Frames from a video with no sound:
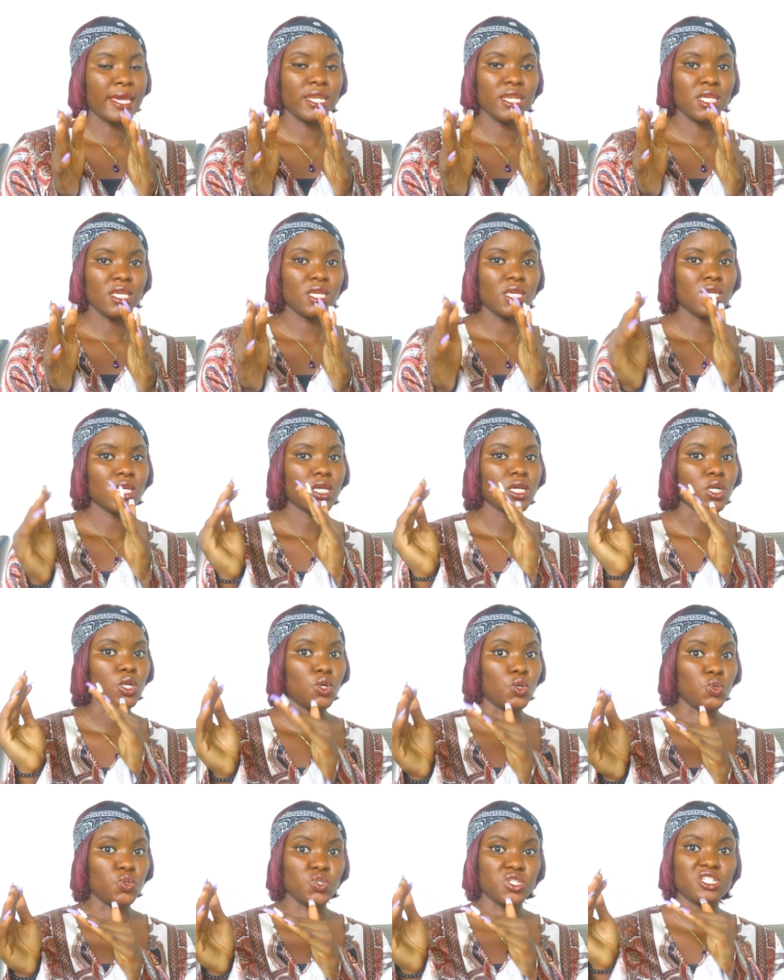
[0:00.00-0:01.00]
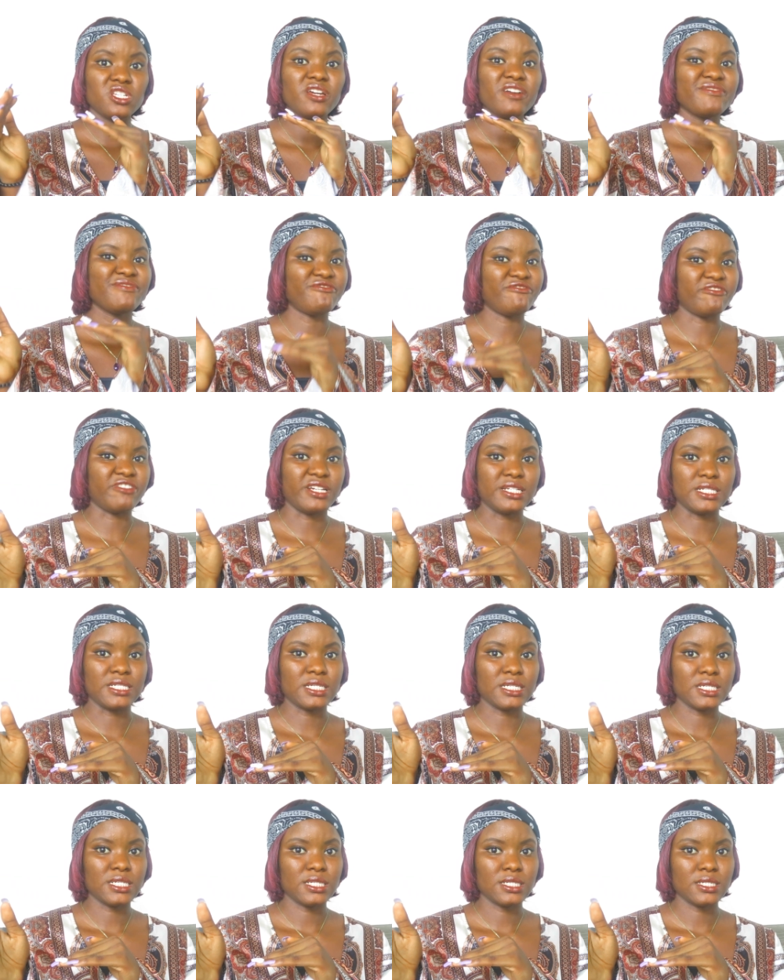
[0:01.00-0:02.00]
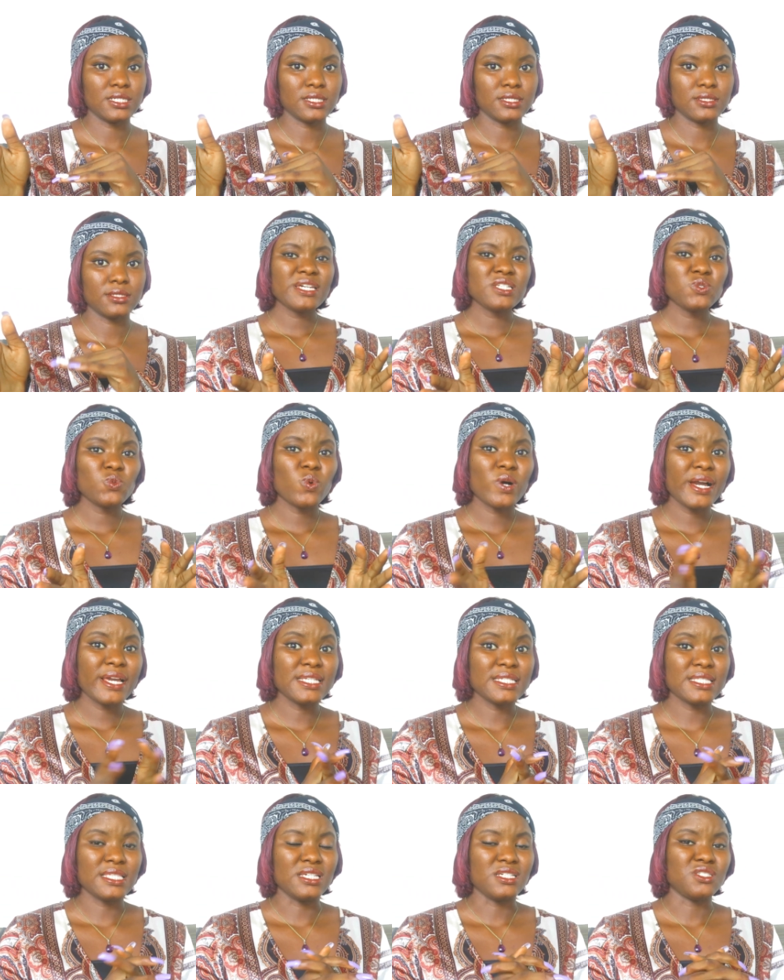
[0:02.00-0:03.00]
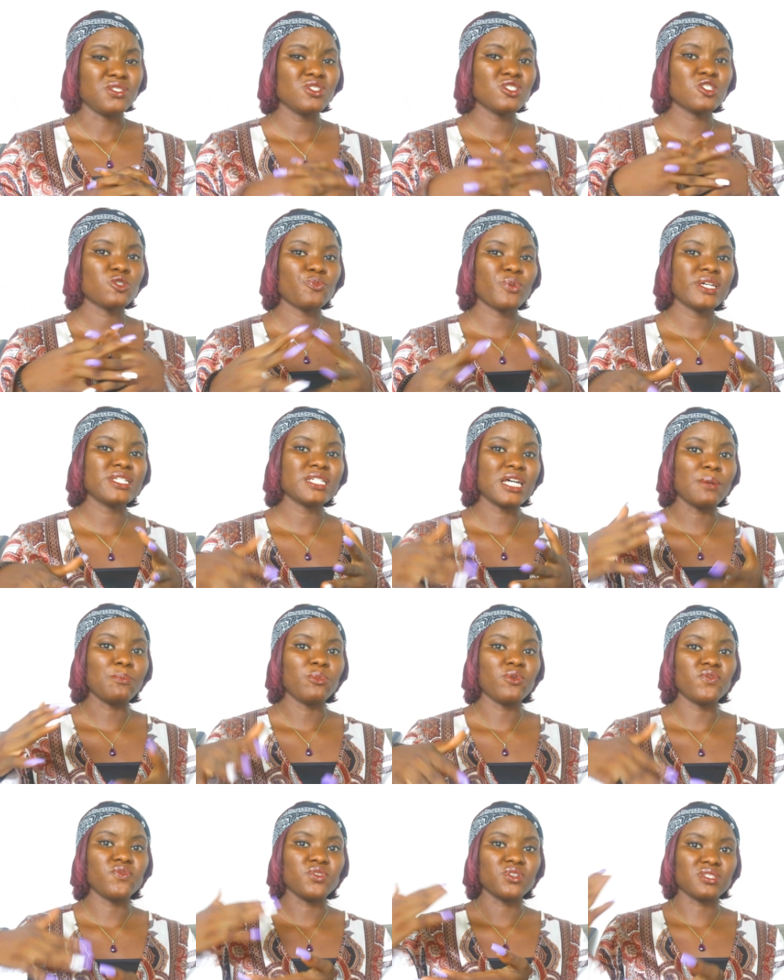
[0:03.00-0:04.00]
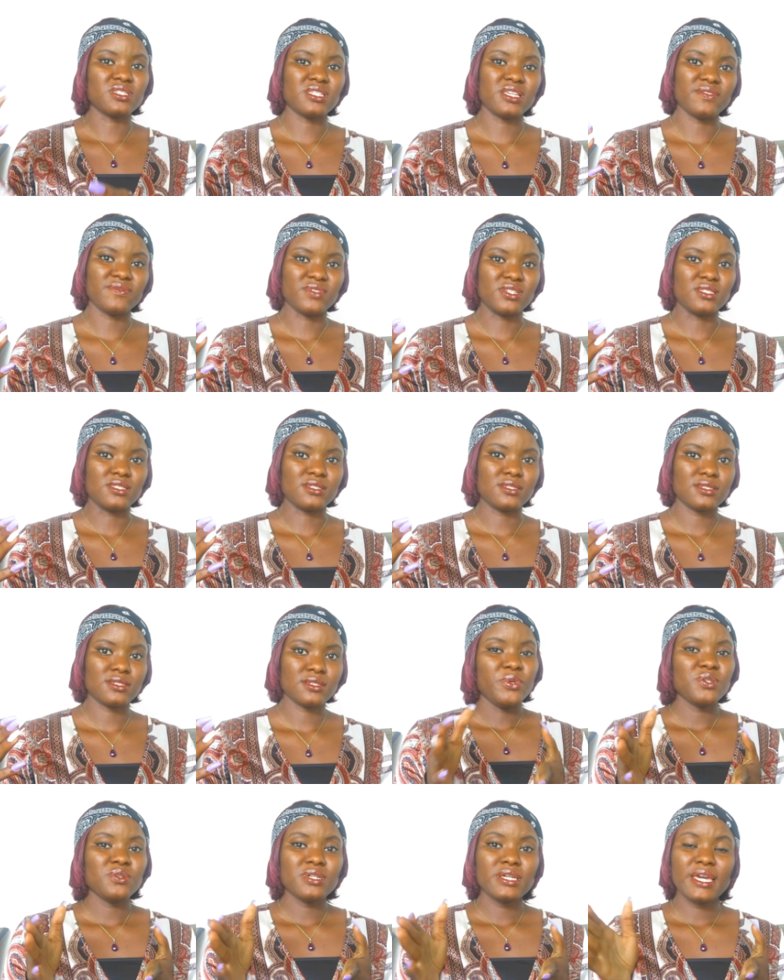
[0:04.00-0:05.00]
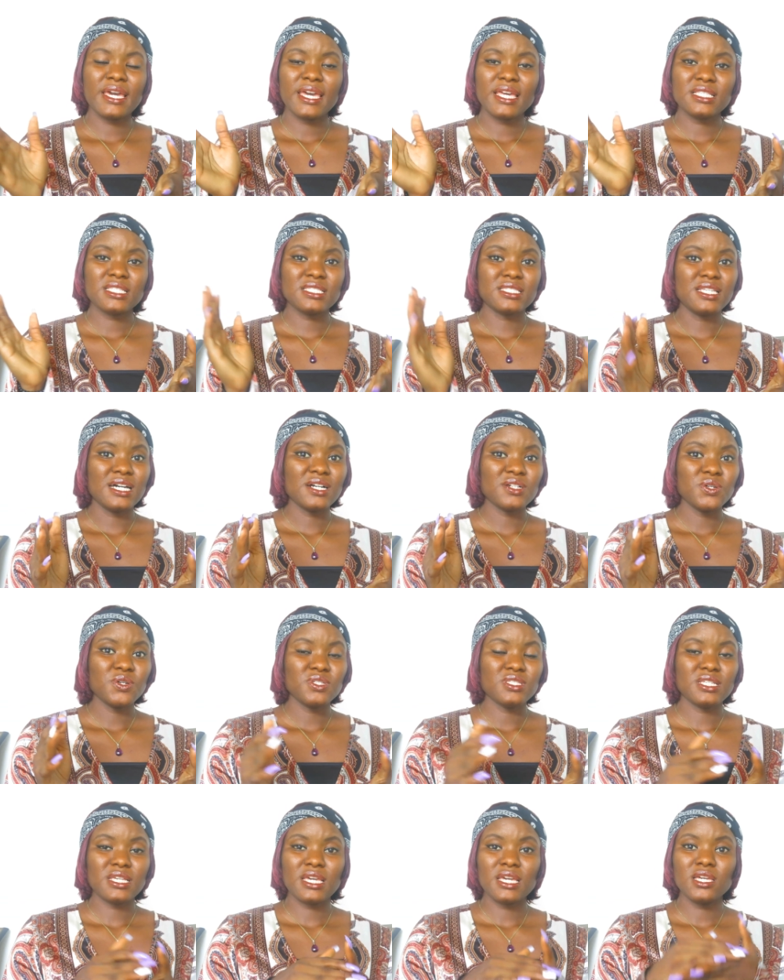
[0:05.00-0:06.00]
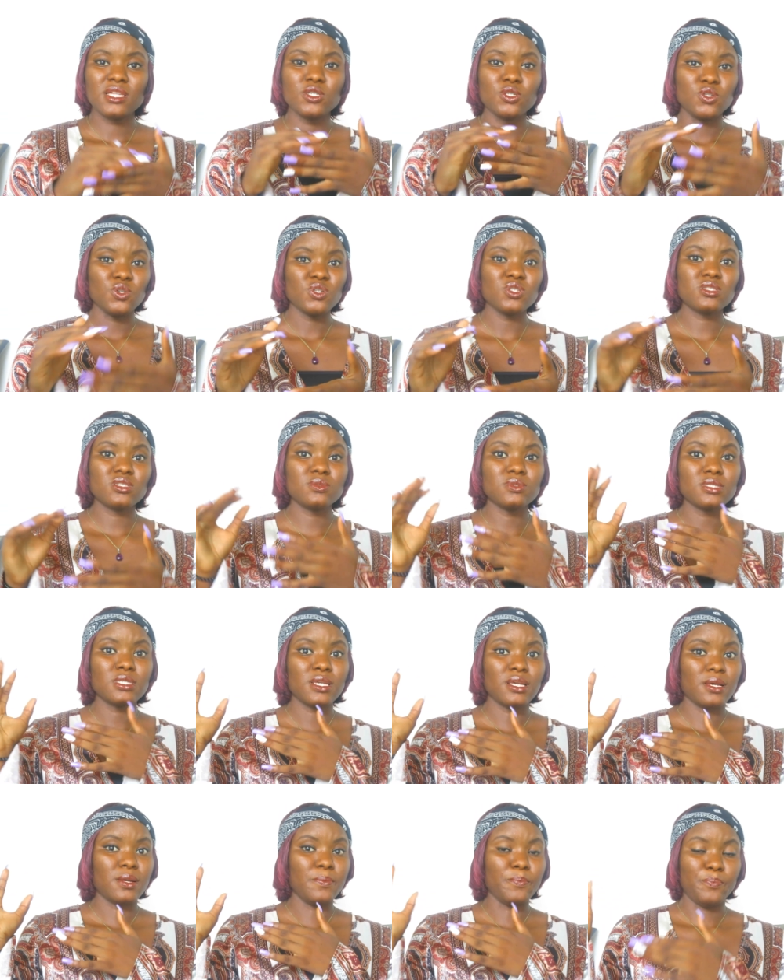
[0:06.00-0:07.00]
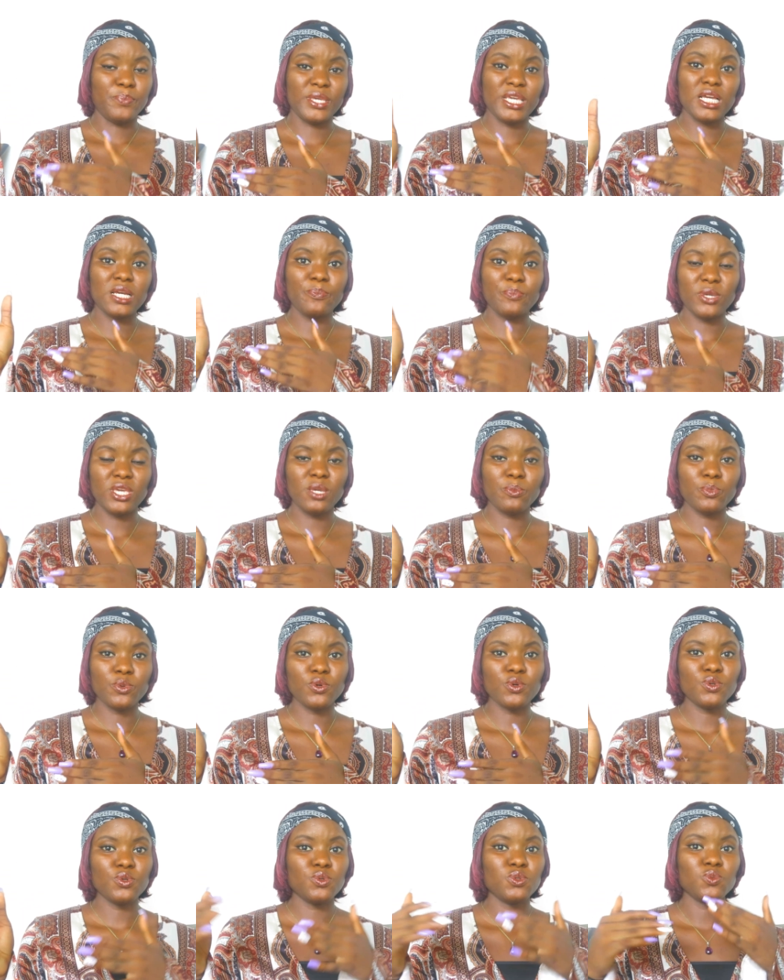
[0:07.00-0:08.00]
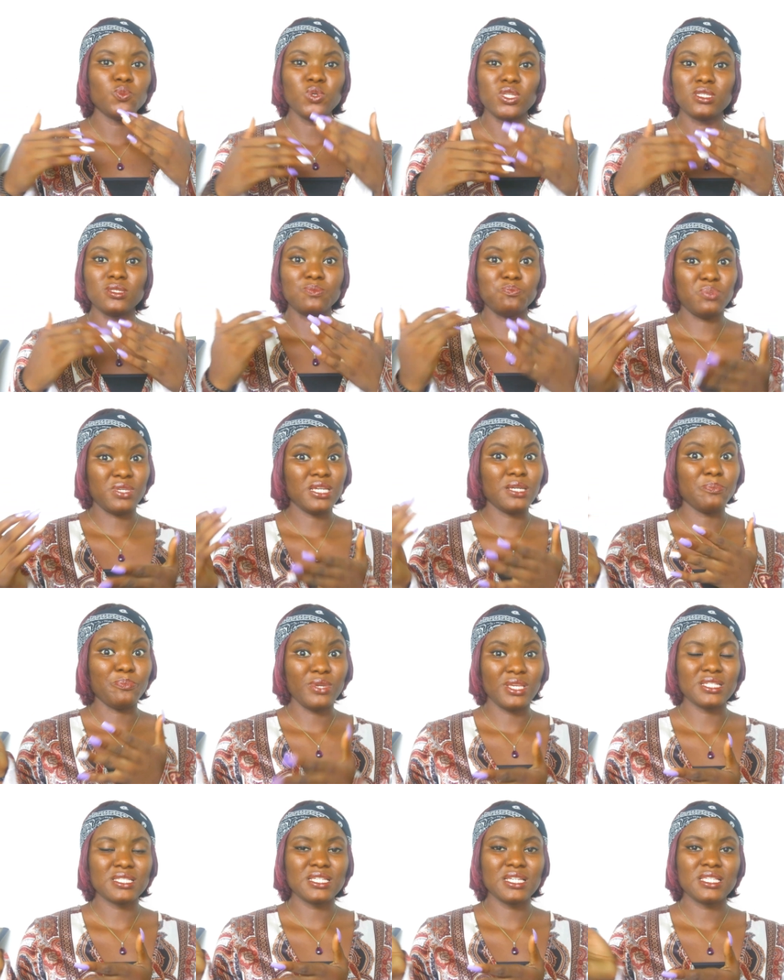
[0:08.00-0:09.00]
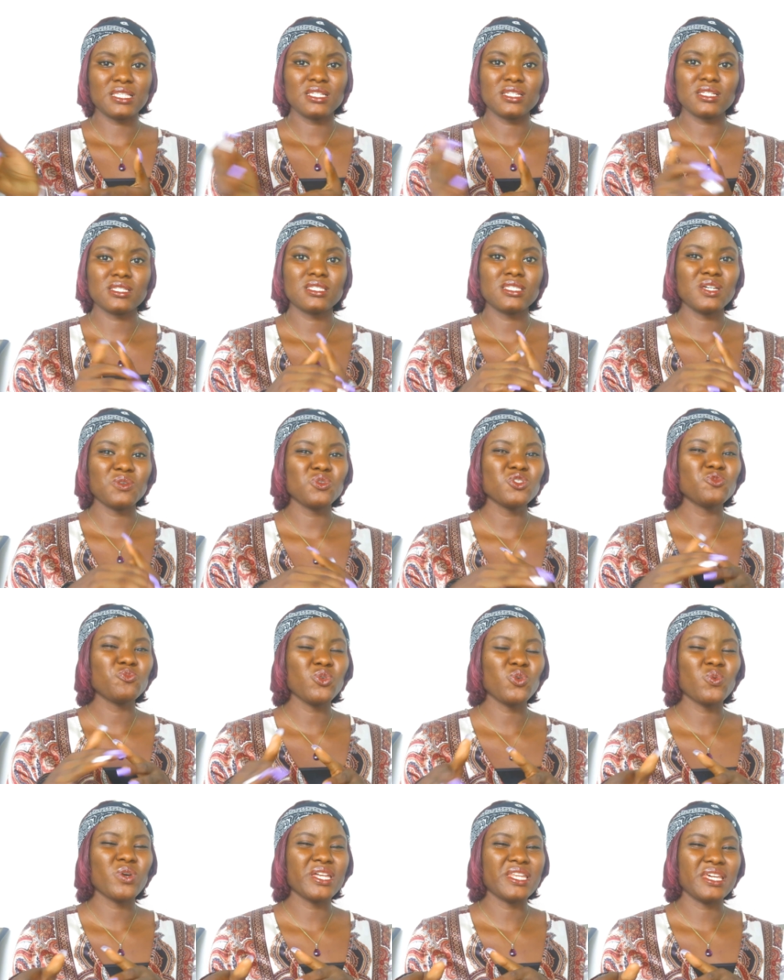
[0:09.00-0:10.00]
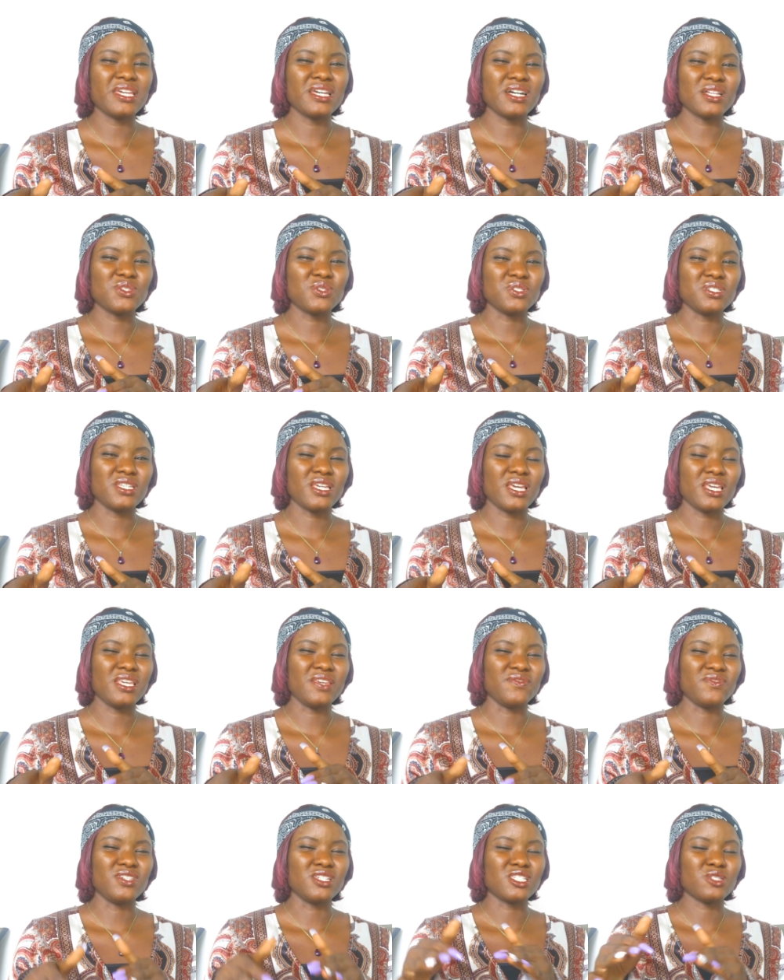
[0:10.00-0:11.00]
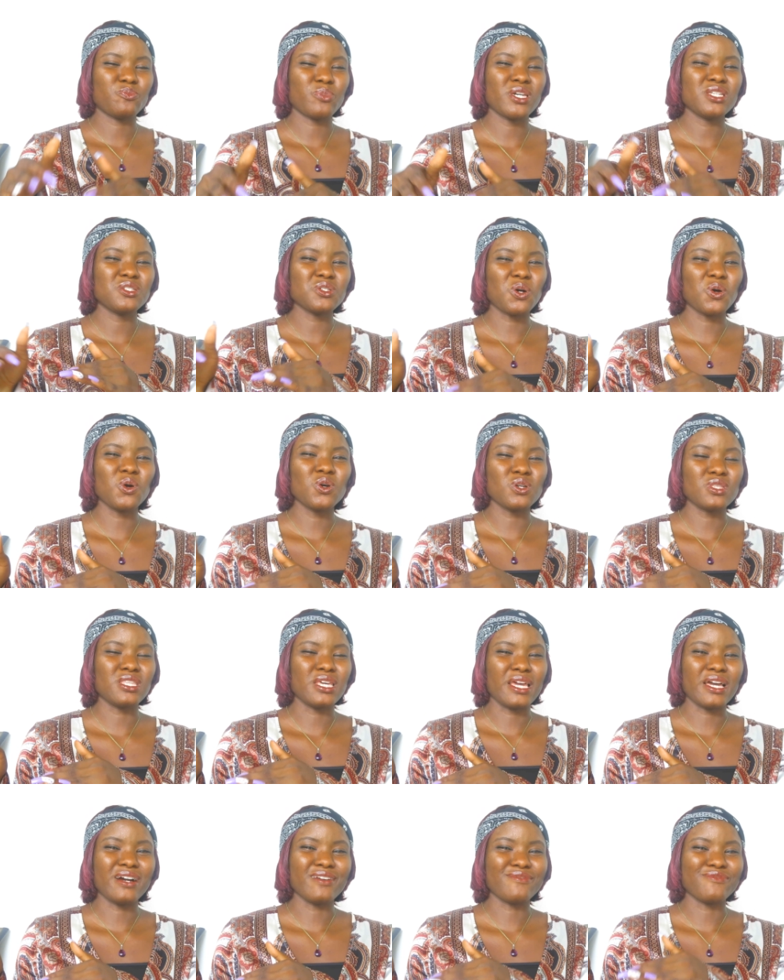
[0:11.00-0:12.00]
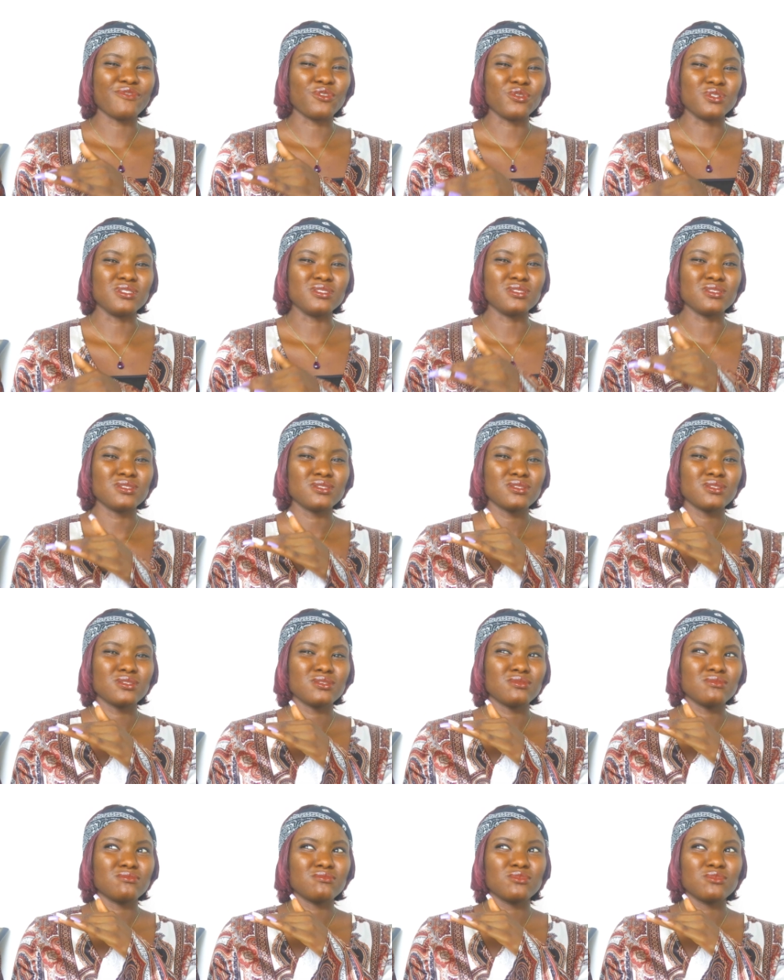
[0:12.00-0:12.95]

any good friend. Spend wisely, don't spend above your savings. Bill Gates, Dangote, those big people with big businesses, they won't be where they are today if they spent all they have on,